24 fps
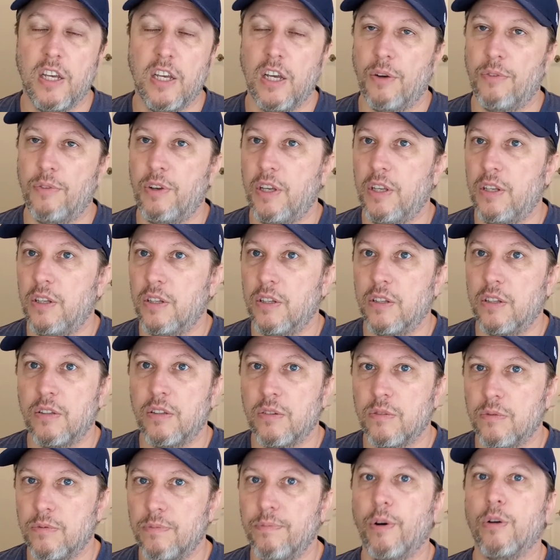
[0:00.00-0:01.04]
I mean,
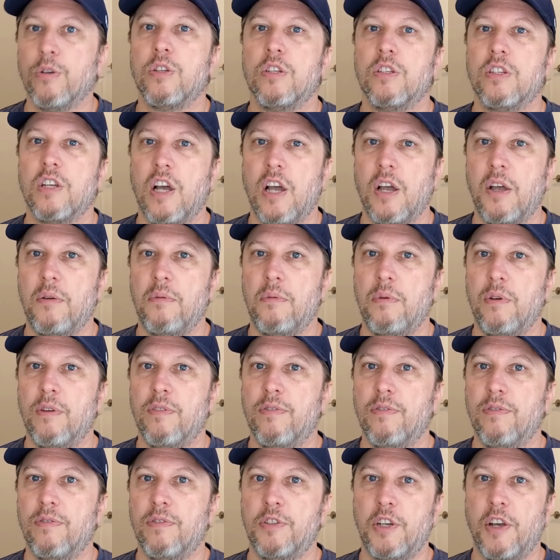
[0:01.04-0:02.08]
most of the time,
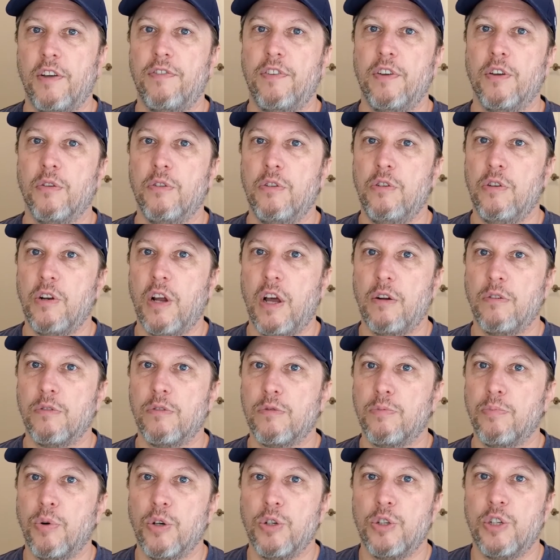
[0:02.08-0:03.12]
if Sheffield United was
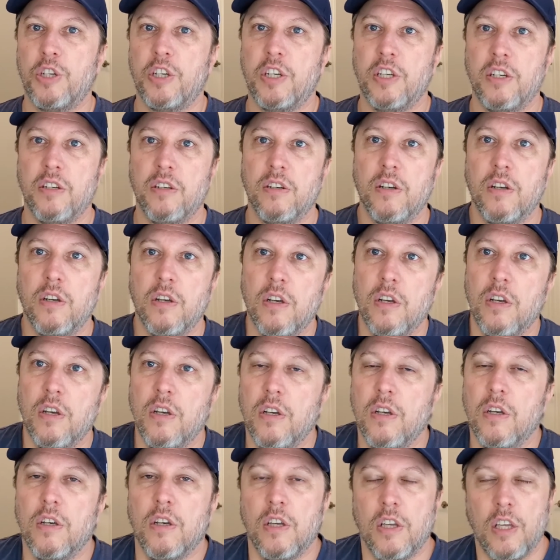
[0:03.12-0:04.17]
pushing,
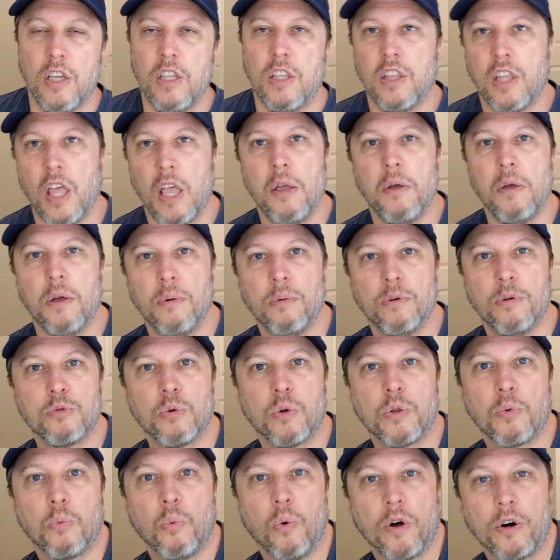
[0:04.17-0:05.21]
it was
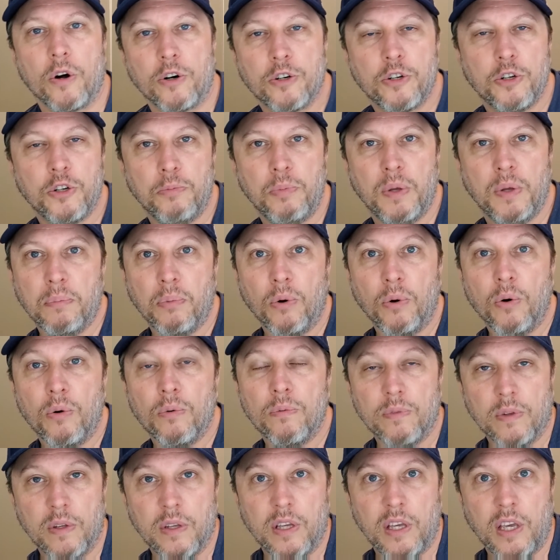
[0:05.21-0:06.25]
with 1 or 2 people,
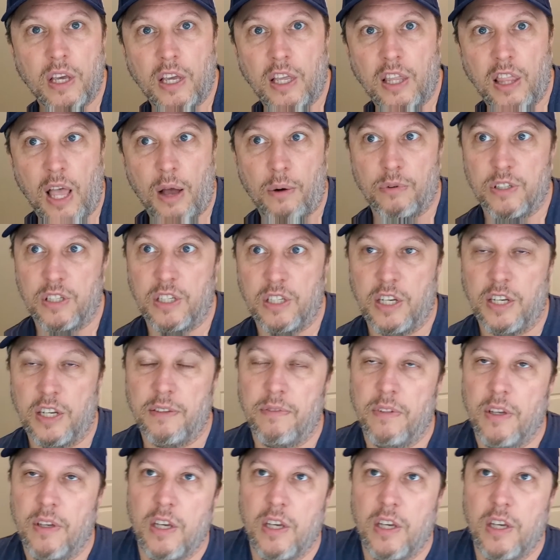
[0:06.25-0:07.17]
and that was it.